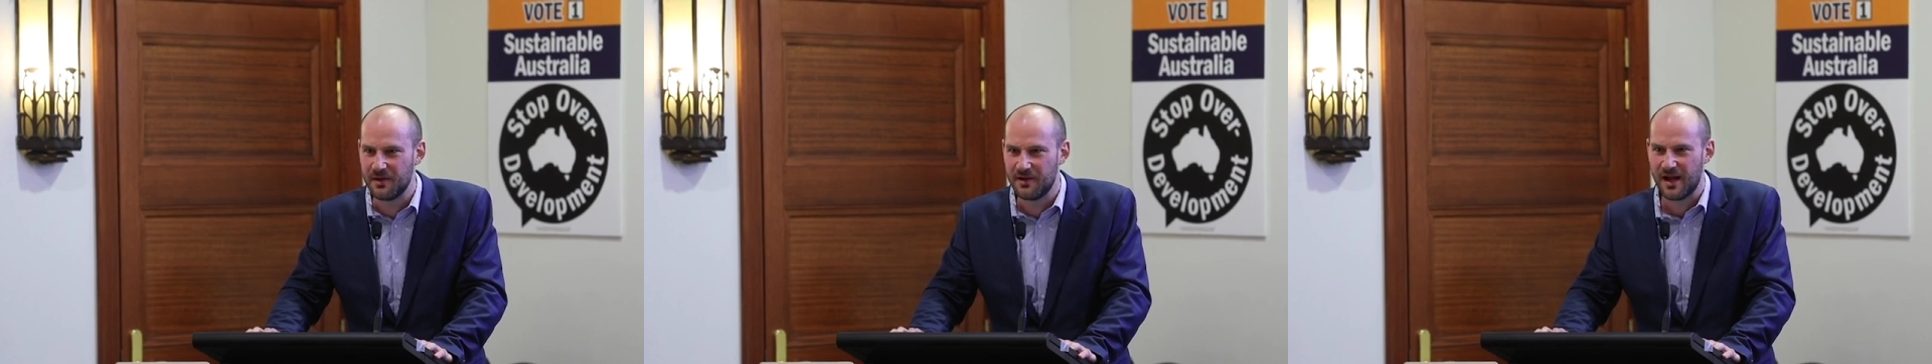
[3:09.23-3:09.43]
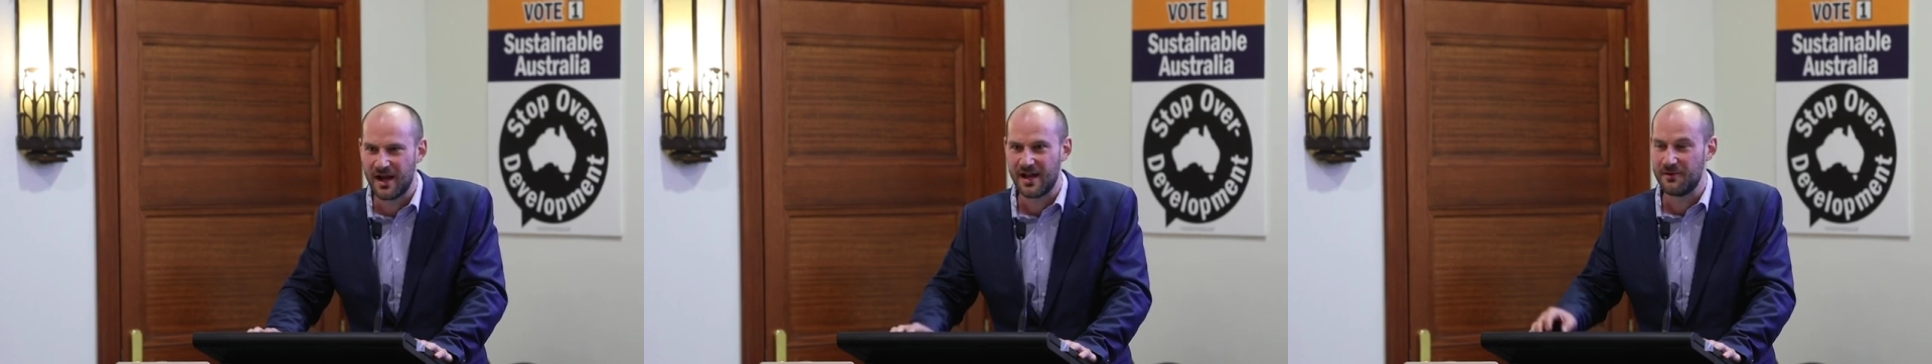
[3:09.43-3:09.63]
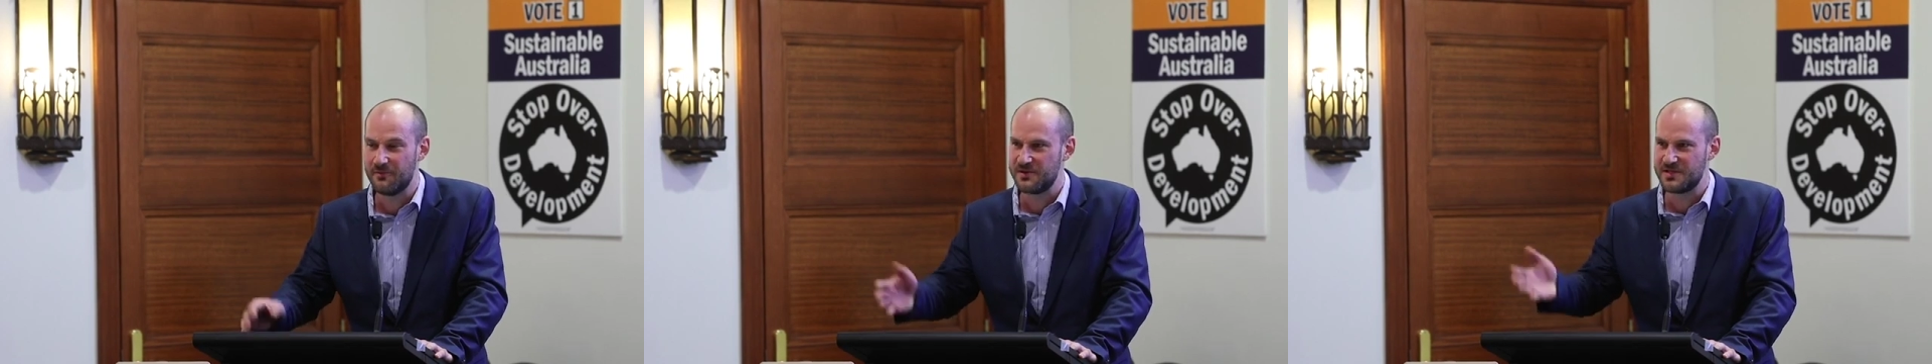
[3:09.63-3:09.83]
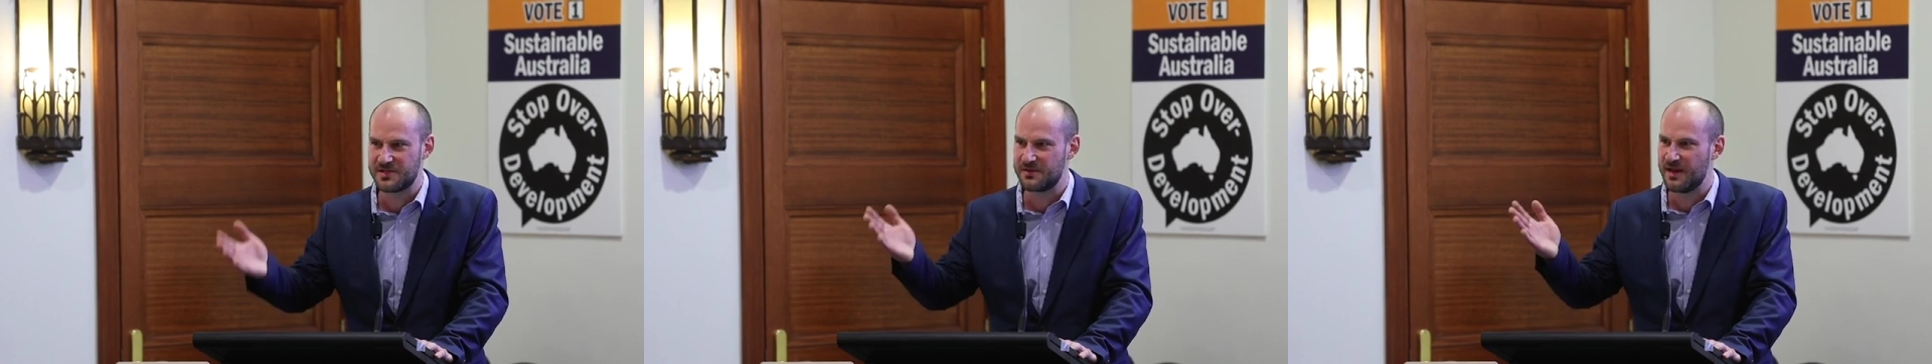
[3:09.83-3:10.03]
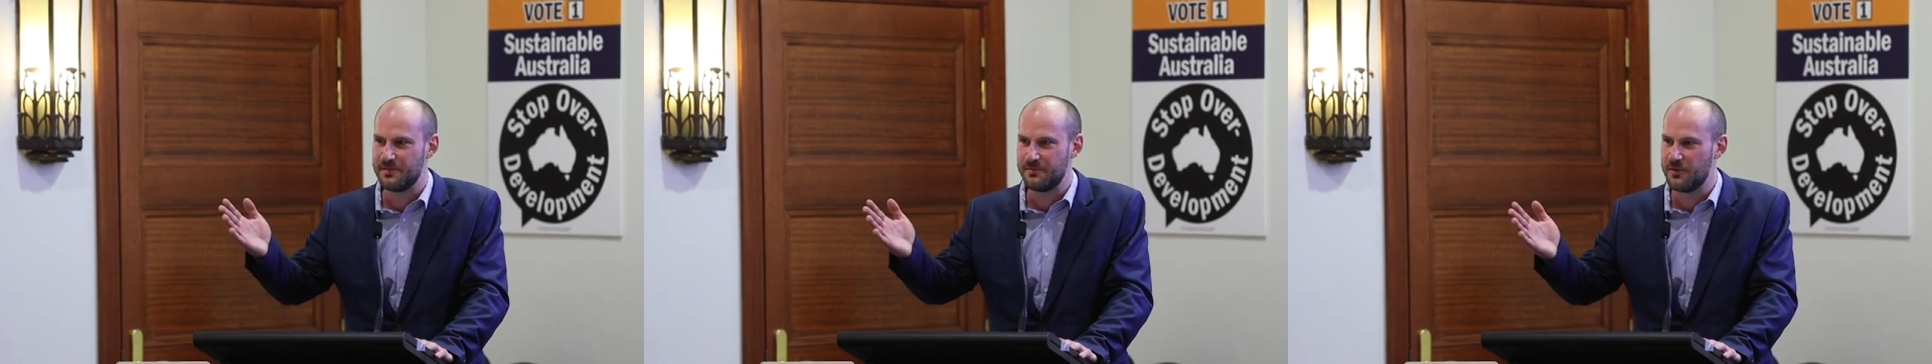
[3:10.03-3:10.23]
But hey, we
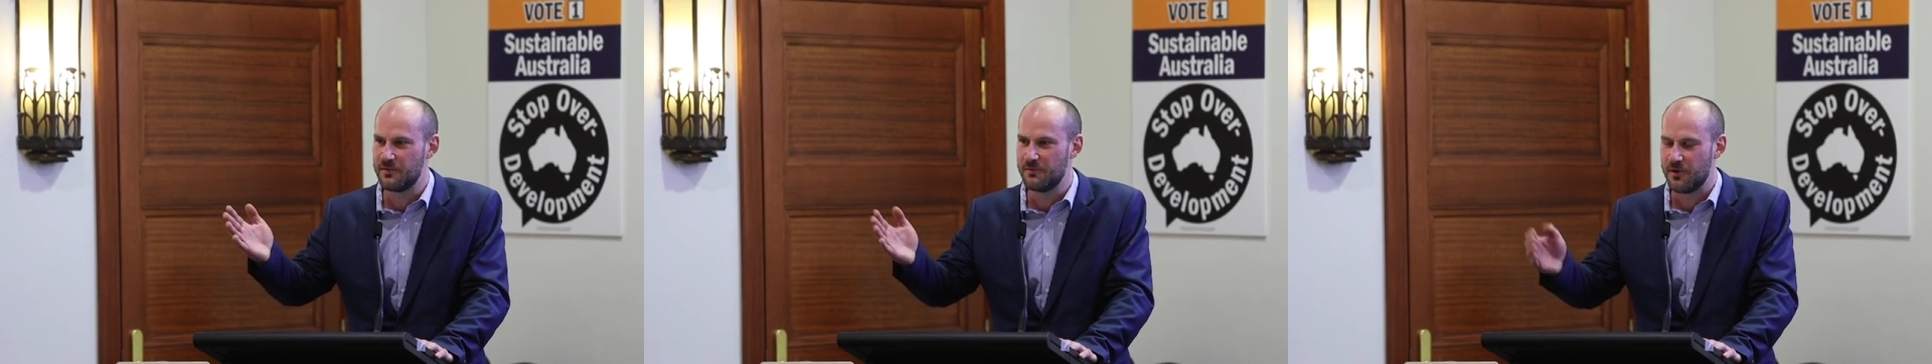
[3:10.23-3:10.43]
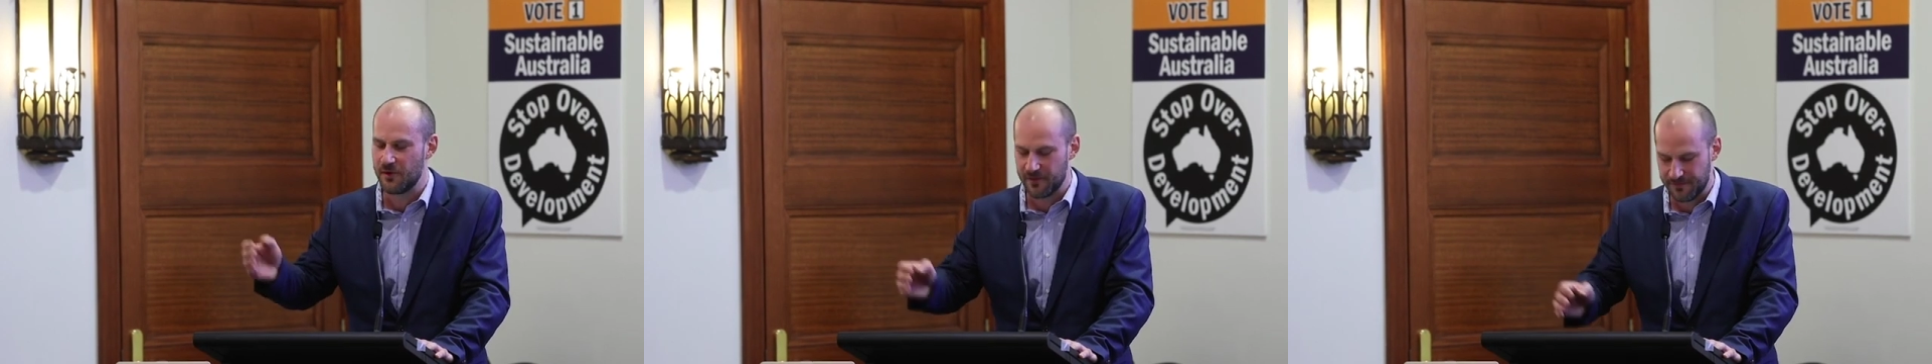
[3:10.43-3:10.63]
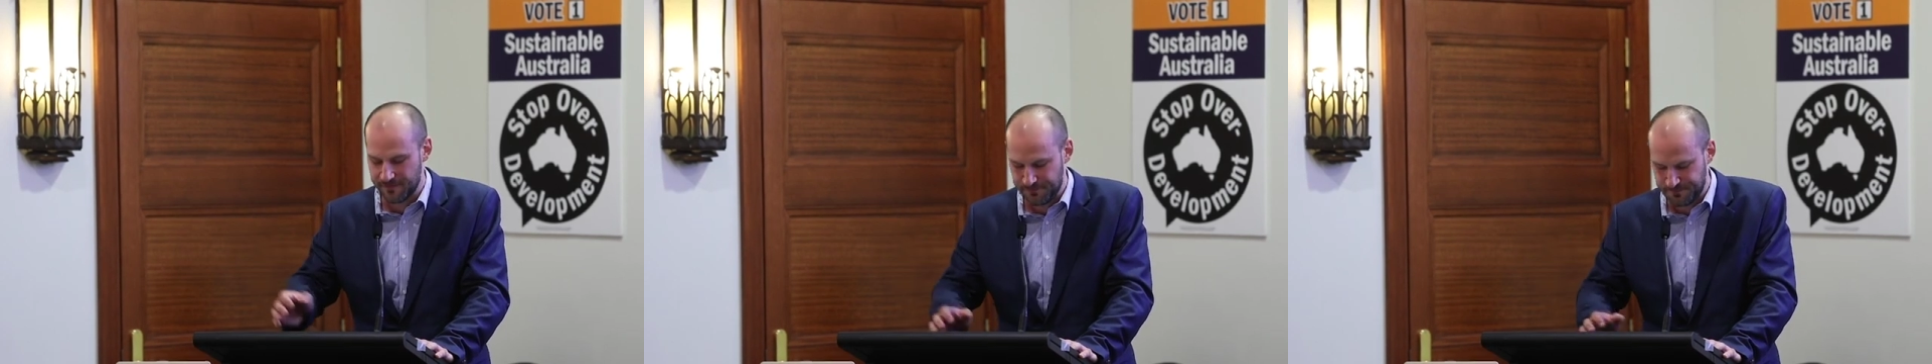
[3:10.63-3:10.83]
just need to build more.